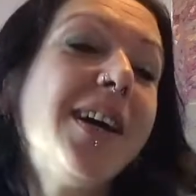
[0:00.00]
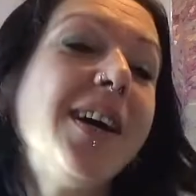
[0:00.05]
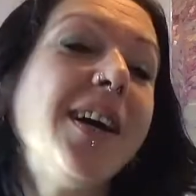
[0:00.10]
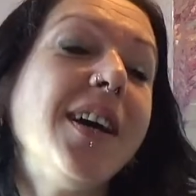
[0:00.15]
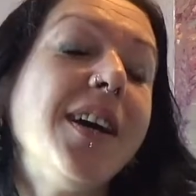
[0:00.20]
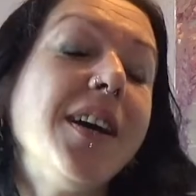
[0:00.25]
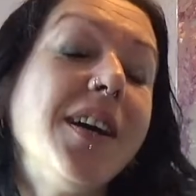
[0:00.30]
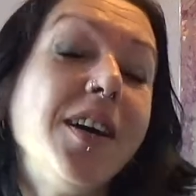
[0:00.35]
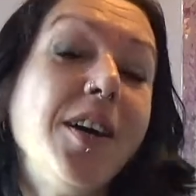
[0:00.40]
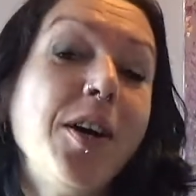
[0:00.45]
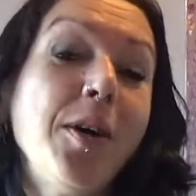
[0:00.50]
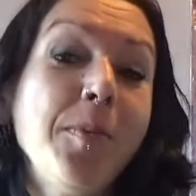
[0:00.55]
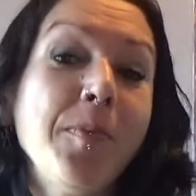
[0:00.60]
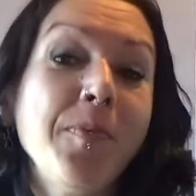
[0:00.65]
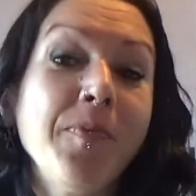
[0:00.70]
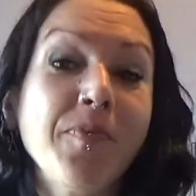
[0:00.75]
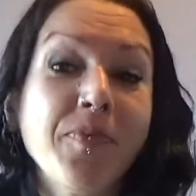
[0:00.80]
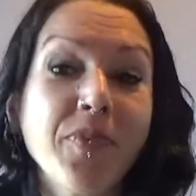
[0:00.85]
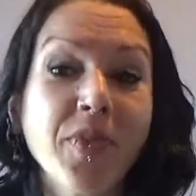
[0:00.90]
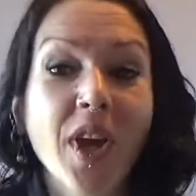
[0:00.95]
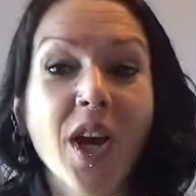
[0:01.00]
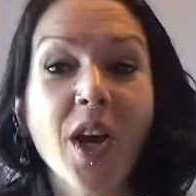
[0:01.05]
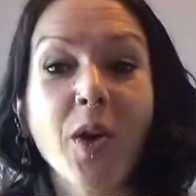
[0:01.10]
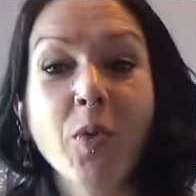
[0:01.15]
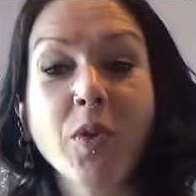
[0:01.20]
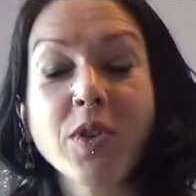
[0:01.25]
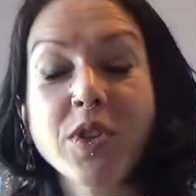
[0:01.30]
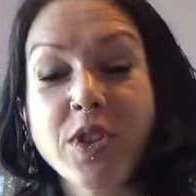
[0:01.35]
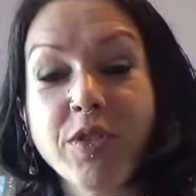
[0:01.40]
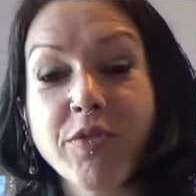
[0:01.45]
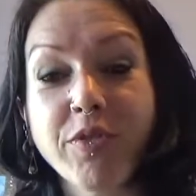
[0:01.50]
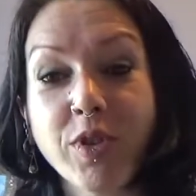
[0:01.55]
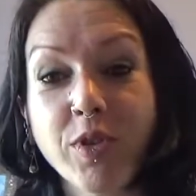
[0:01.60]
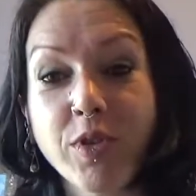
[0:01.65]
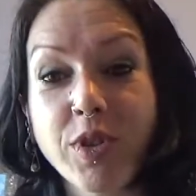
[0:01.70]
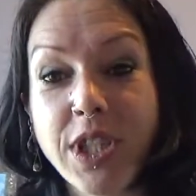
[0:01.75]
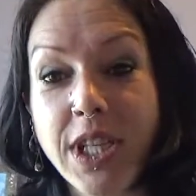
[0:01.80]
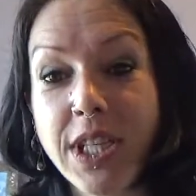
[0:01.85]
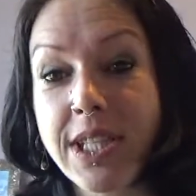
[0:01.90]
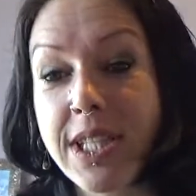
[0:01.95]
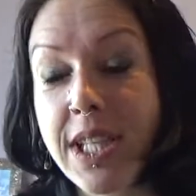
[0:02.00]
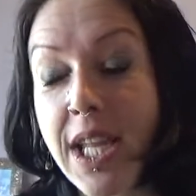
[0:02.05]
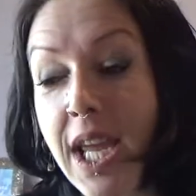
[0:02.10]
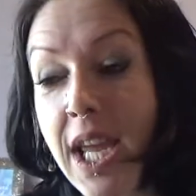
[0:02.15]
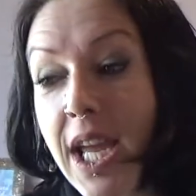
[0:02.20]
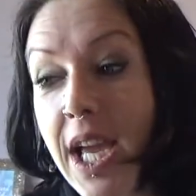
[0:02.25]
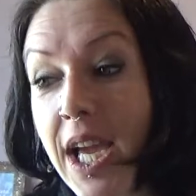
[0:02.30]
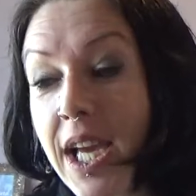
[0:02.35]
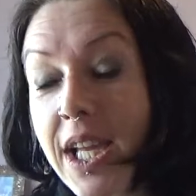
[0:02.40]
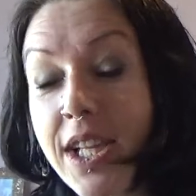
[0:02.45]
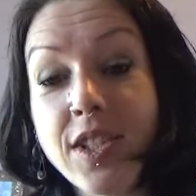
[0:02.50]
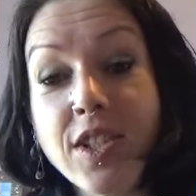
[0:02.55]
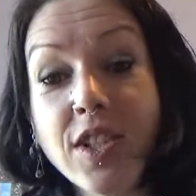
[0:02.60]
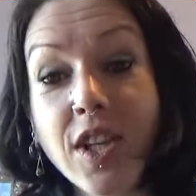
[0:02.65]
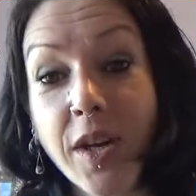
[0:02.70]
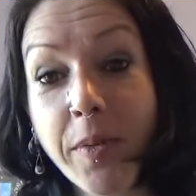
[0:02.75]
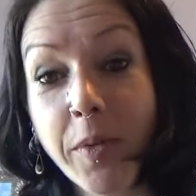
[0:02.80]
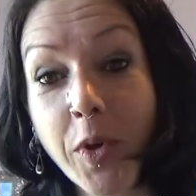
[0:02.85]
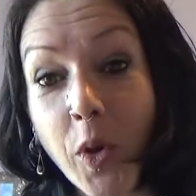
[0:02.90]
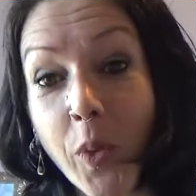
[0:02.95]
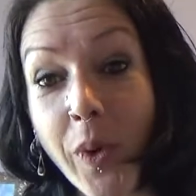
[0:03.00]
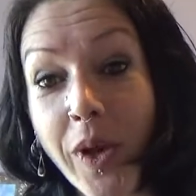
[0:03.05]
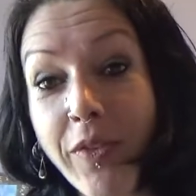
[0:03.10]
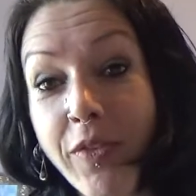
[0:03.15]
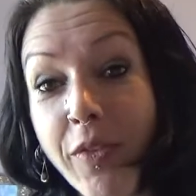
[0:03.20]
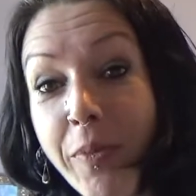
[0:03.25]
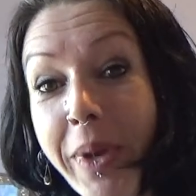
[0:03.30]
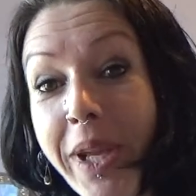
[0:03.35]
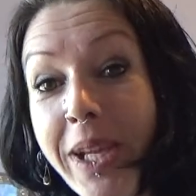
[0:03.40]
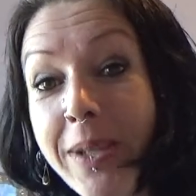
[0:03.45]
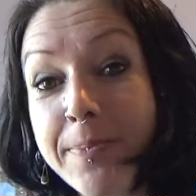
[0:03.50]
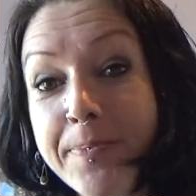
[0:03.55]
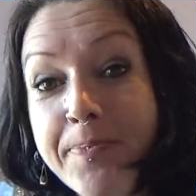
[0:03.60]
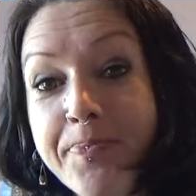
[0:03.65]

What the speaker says: I was going to record yesterday and time got away from me.